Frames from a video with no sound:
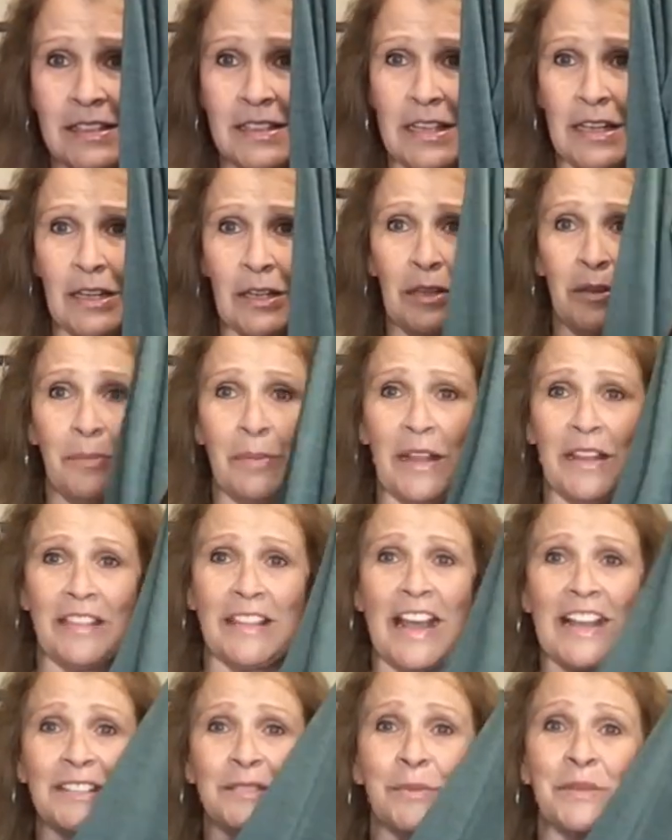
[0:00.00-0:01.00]
teal, but
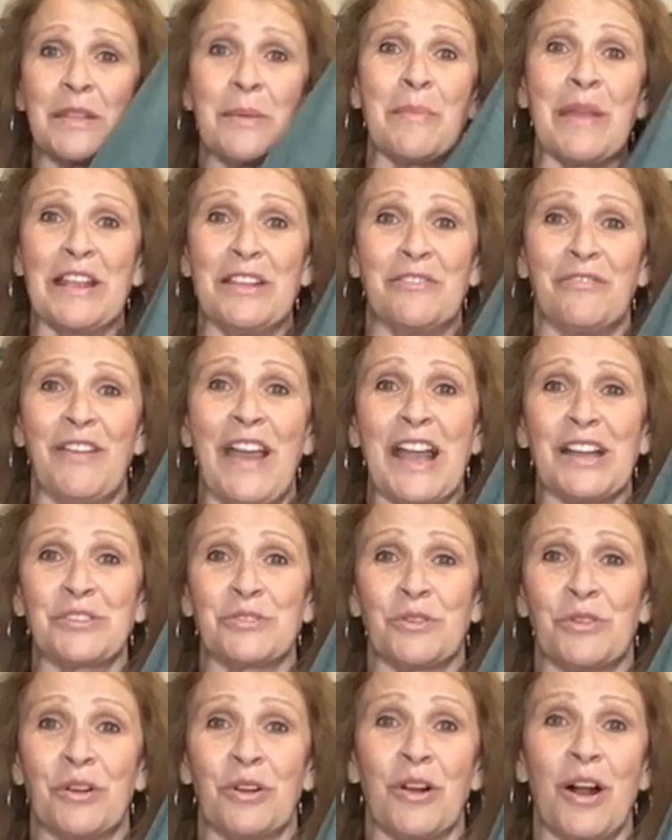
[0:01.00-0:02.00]
that's what the
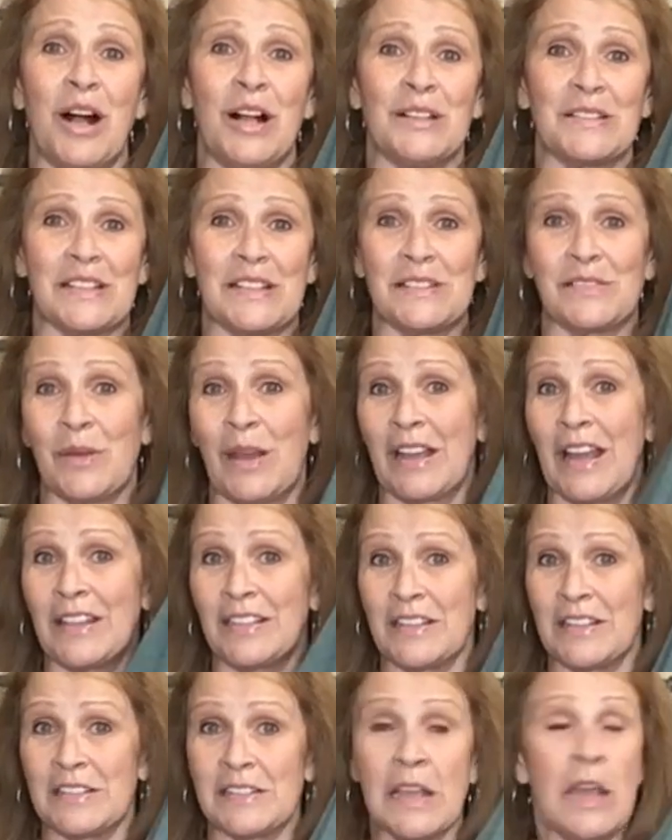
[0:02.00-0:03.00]
manufacturer calls it. So I
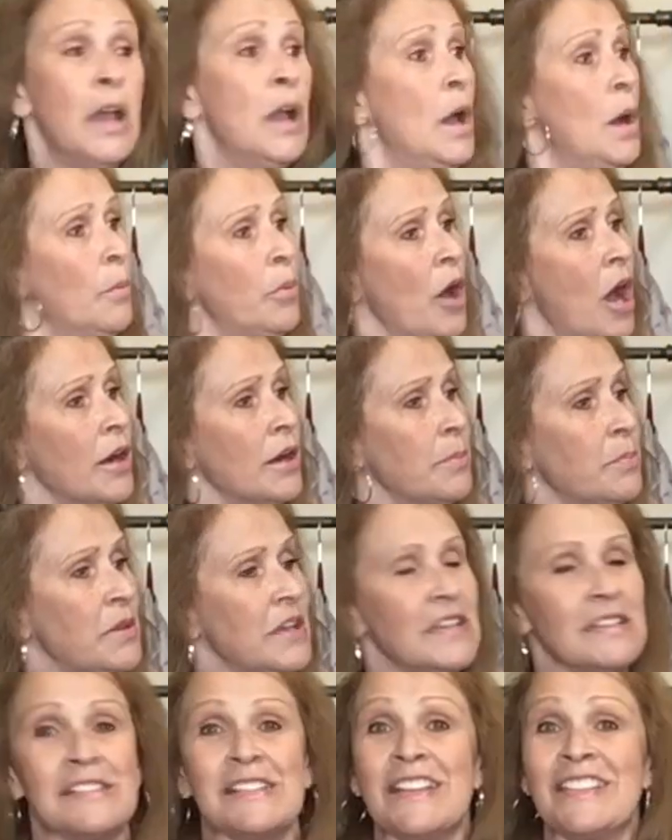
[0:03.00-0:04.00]
got this prana
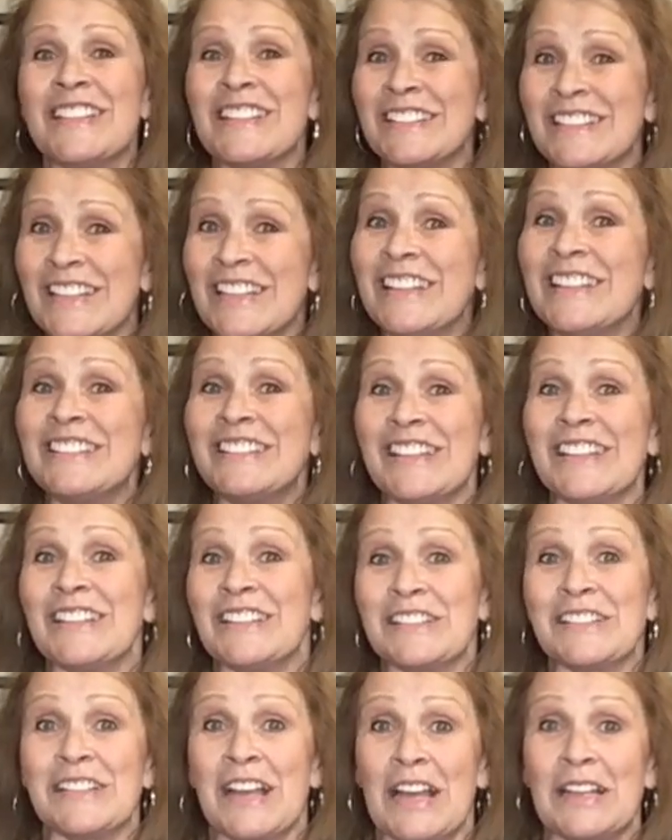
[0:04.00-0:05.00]
piece and this is in
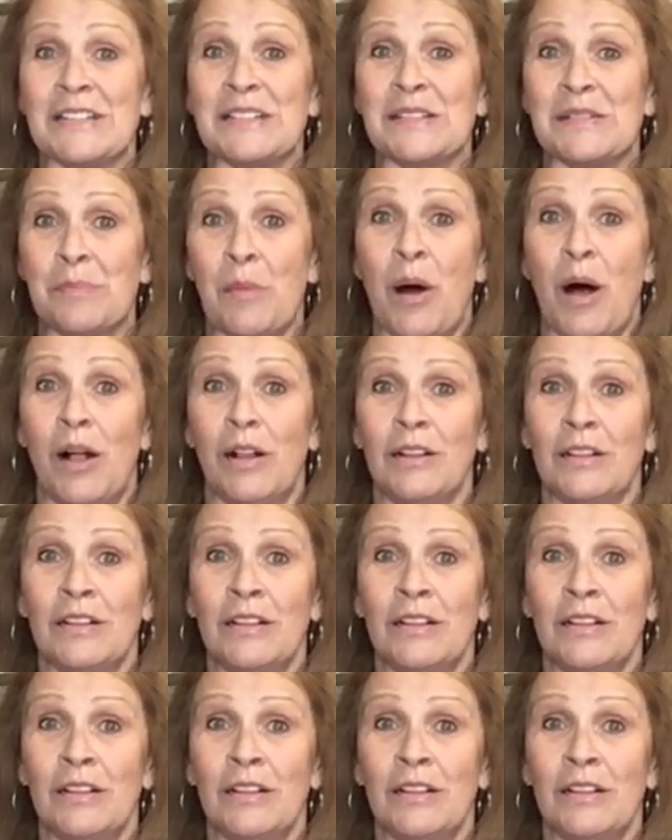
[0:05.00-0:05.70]
a size small.